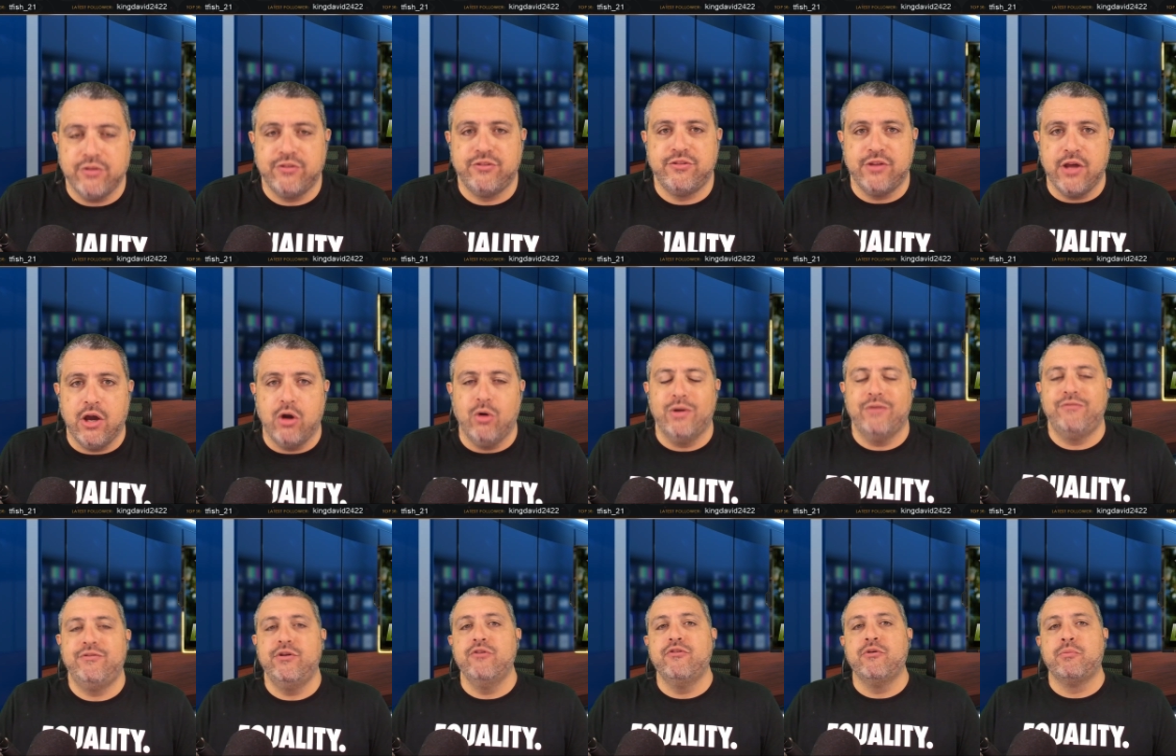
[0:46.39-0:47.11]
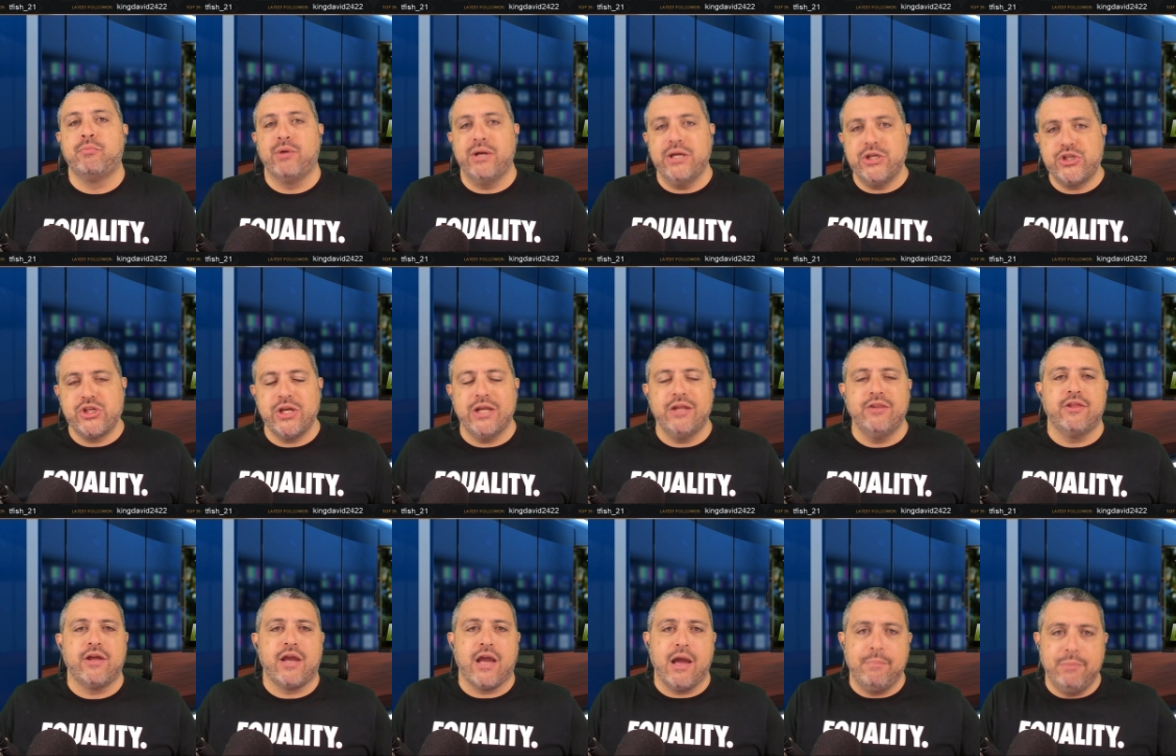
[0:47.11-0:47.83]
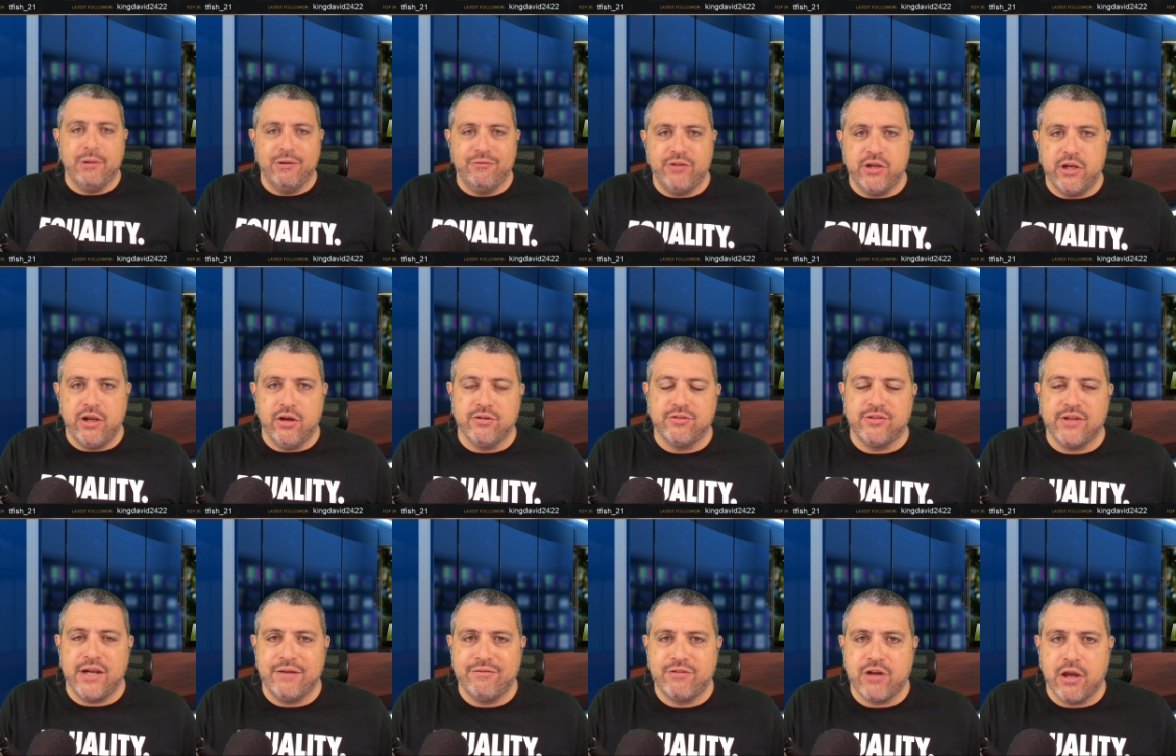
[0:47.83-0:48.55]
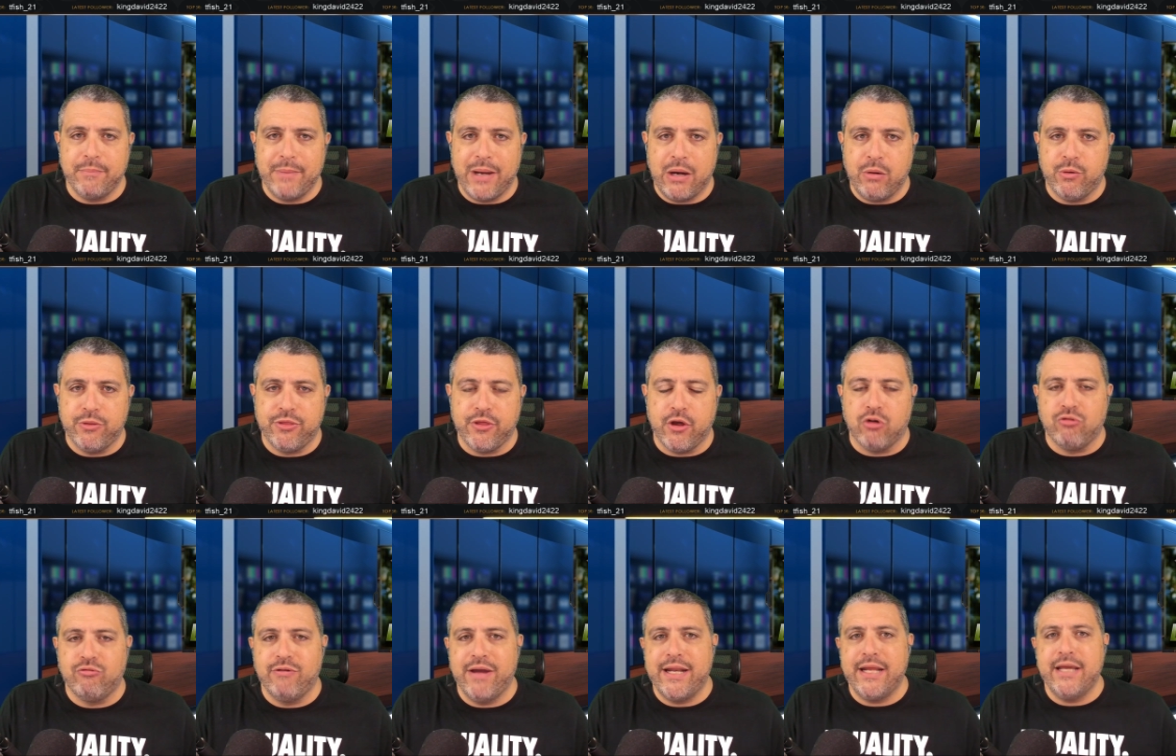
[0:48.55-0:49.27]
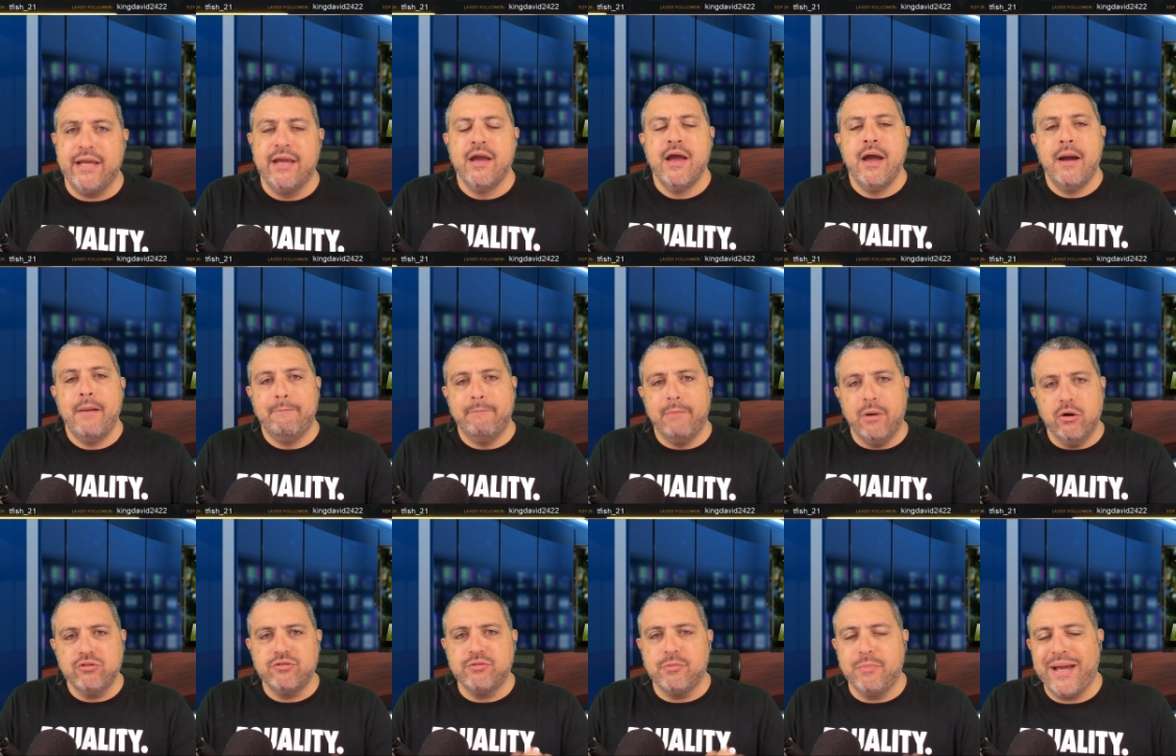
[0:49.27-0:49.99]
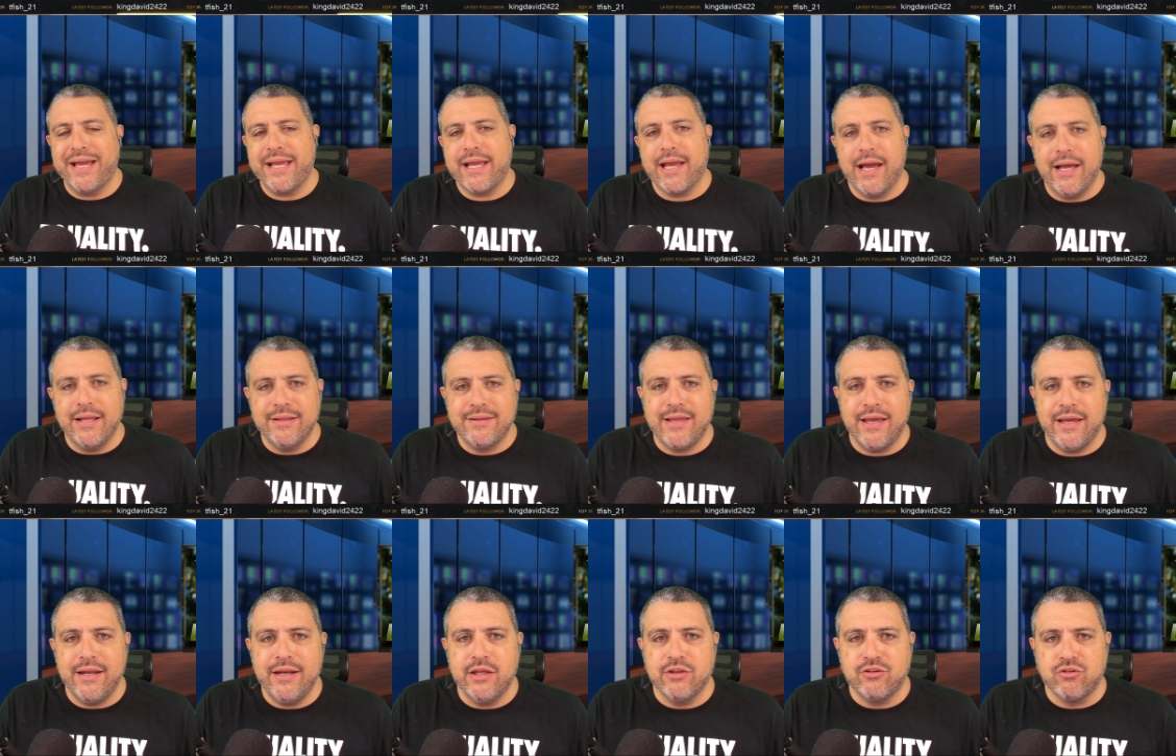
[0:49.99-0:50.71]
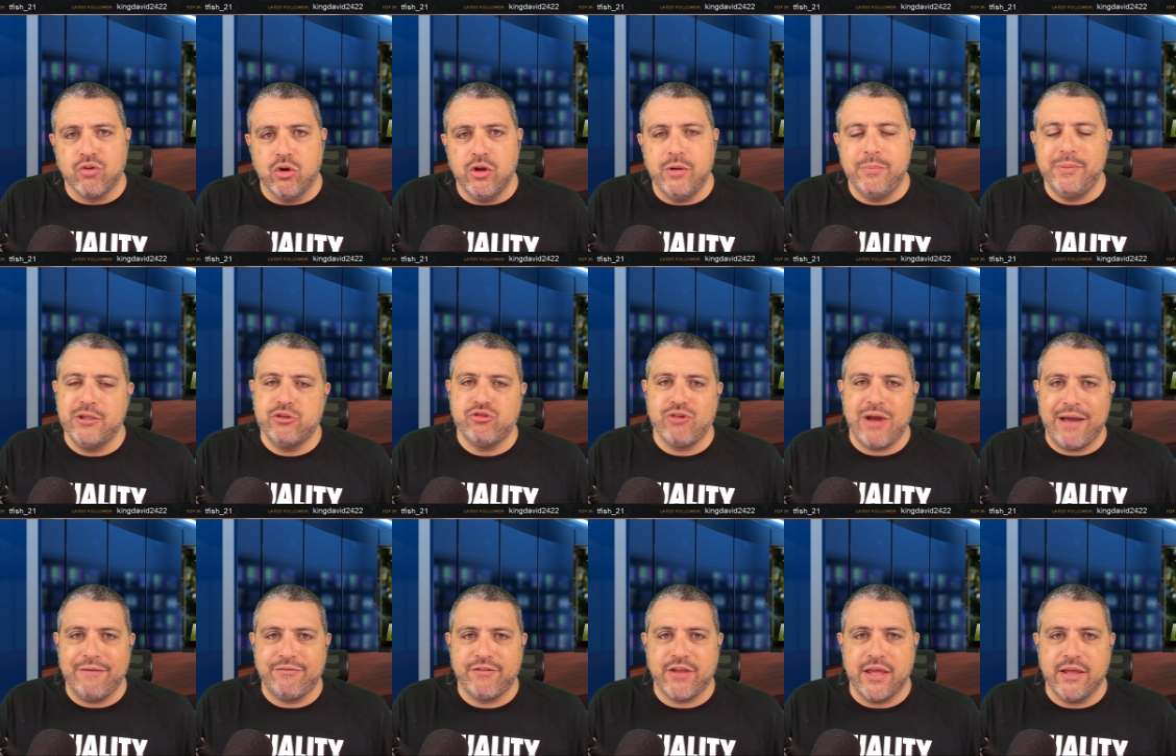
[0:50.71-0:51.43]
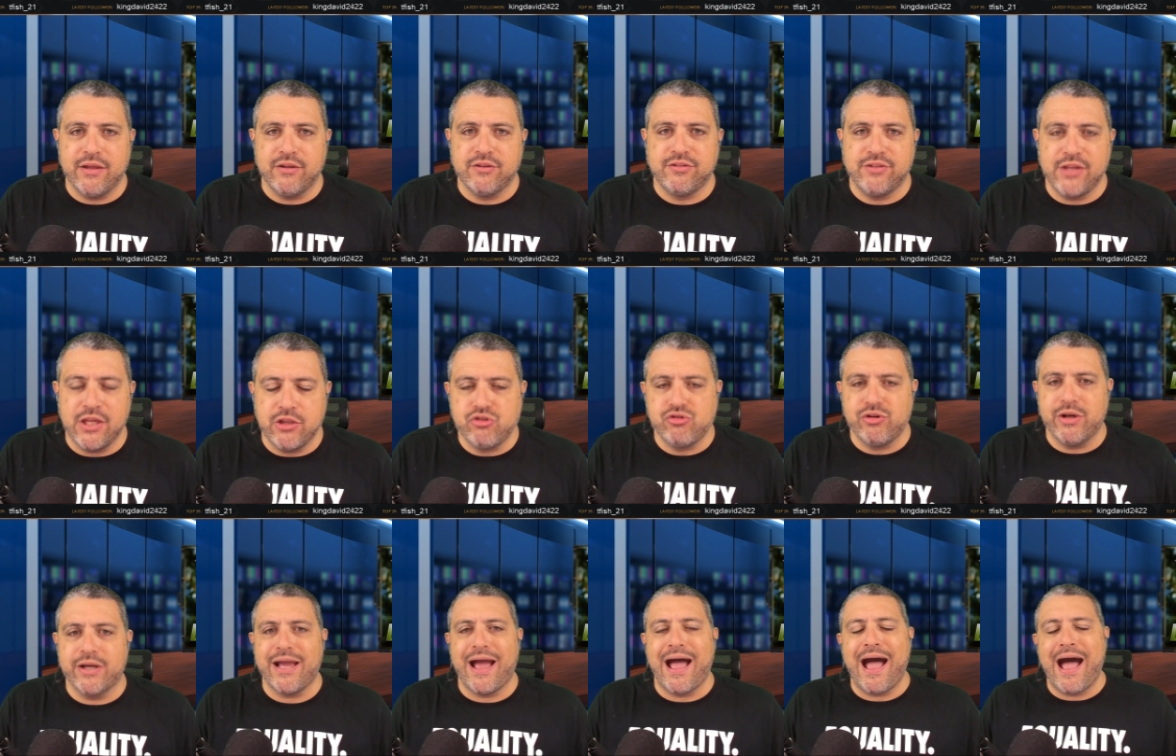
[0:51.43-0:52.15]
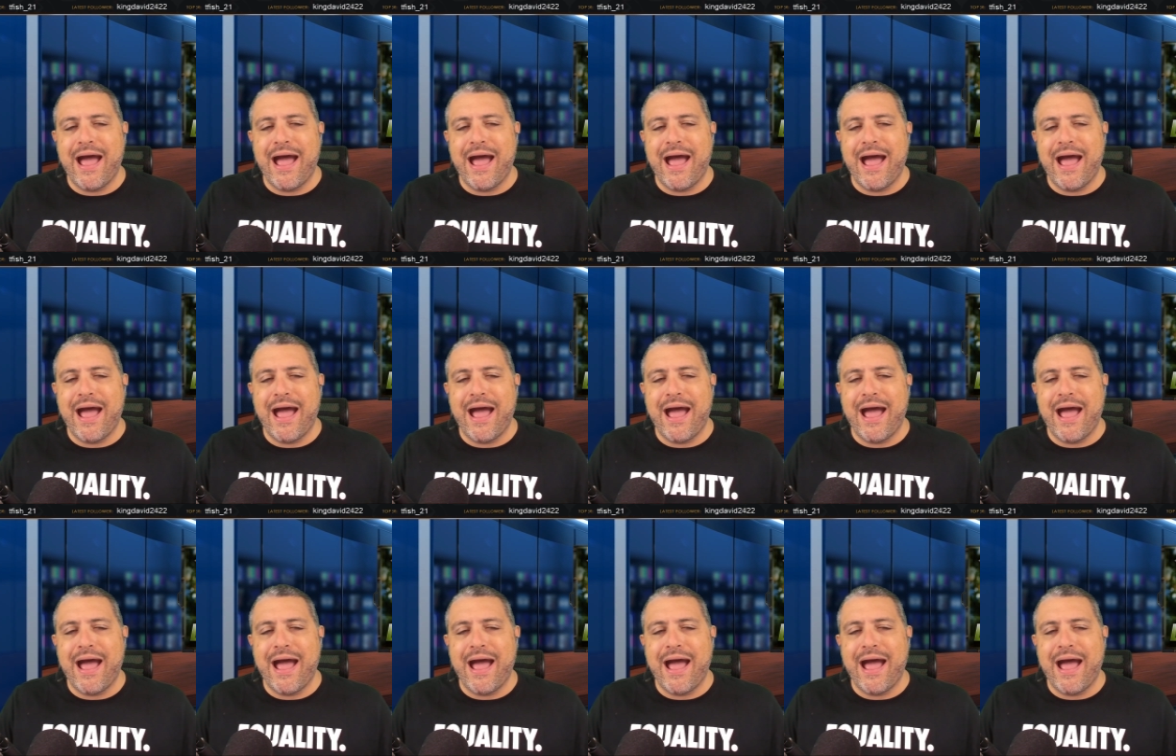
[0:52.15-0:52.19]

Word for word: So if you've appreciated the couple of videos that I've come out with already, most of my content is going to be DraftKings centric.